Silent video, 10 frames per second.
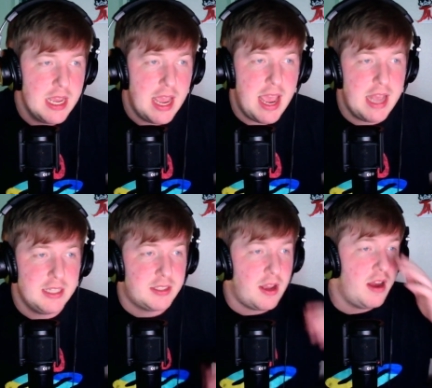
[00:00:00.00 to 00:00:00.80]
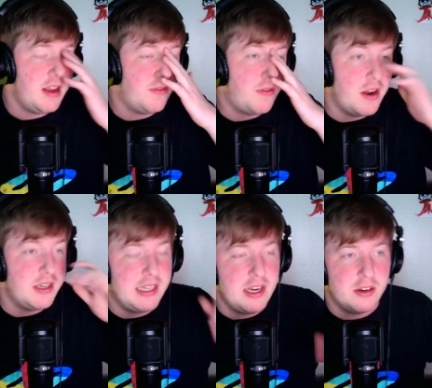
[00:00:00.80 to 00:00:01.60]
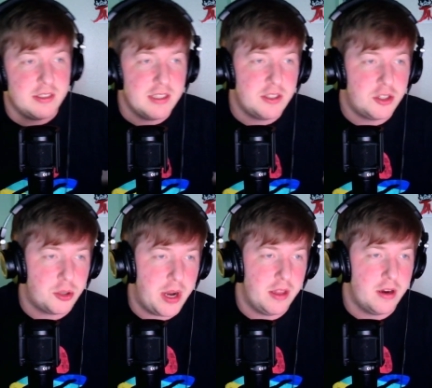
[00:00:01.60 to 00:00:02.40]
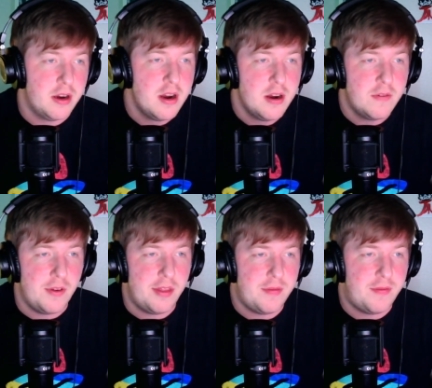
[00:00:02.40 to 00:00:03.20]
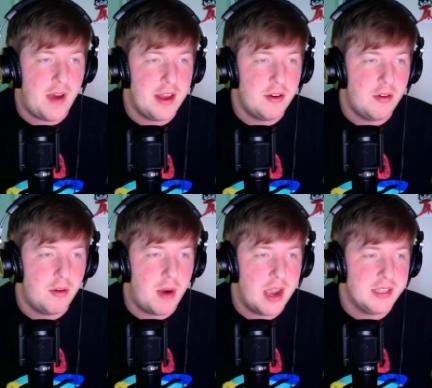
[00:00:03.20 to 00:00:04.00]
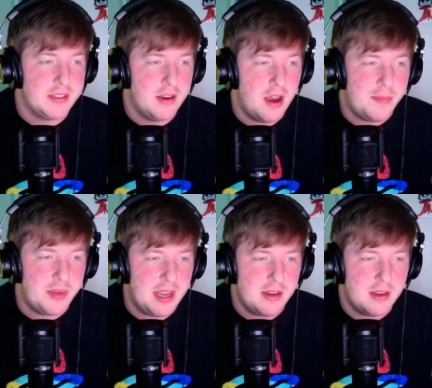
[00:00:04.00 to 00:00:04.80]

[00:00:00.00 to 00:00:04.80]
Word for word: And Sonic Frontiers gets a trailer for the final Horizon update.